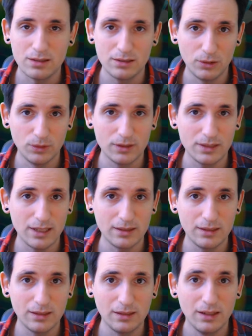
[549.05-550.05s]
Stone
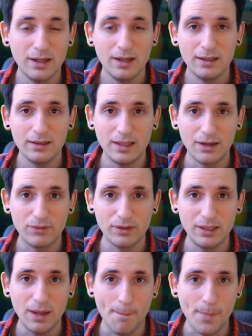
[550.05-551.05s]
Sentinel,
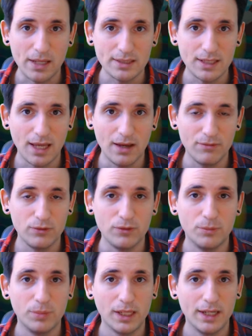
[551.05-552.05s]
definitely a must-have if
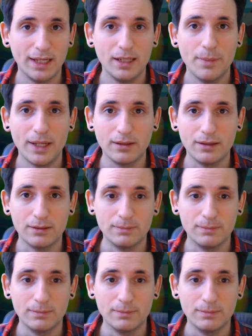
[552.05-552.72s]
you play elemental.